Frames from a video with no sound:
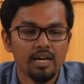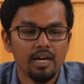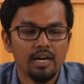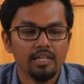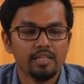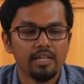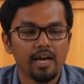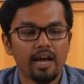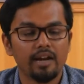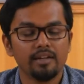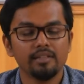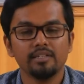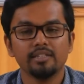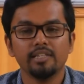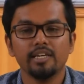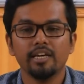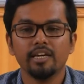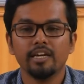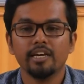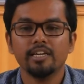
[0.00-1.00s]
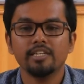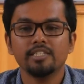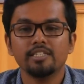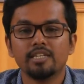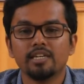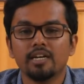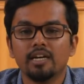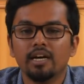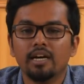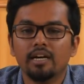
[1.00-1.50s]
The another thing is
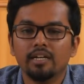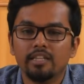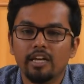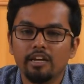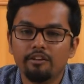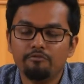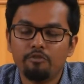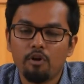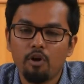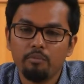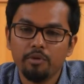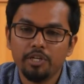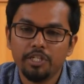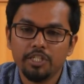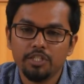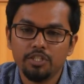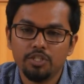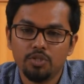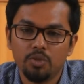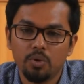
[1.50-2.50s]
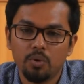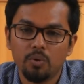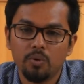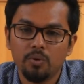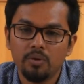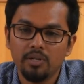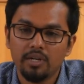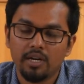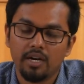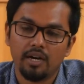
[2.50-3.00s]
the information
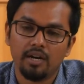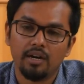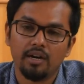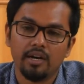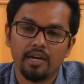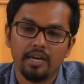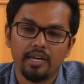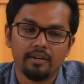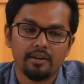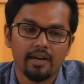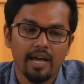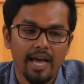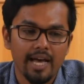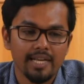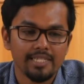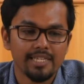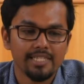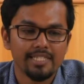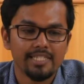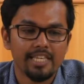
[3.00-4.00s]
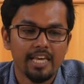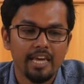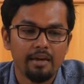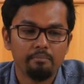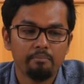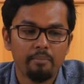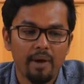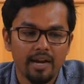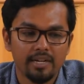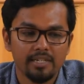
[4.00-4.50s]
stored has a
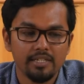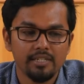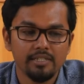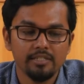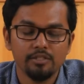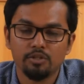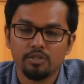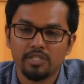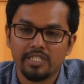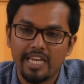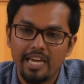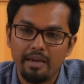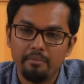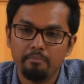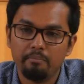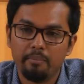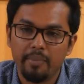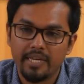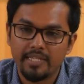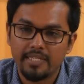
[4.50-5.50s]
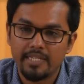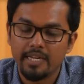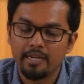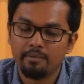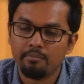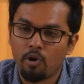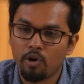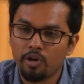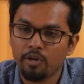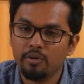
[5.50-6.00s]
same pattern. The same basic
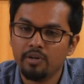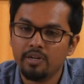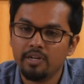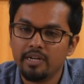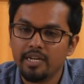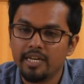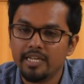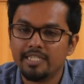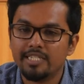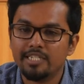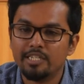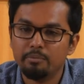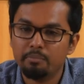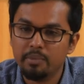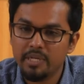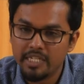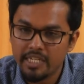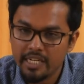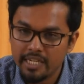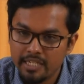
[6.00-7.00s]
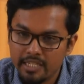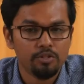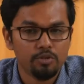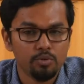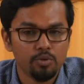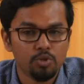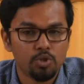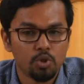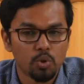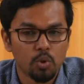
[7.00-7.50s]
modular is repeated
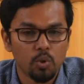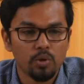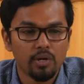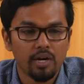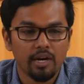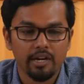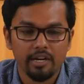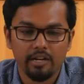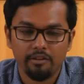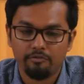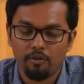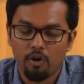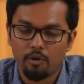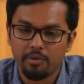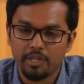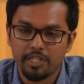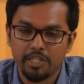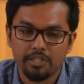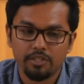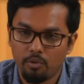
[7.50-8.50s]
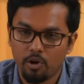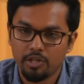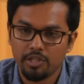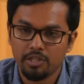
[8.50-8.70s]
to store an information.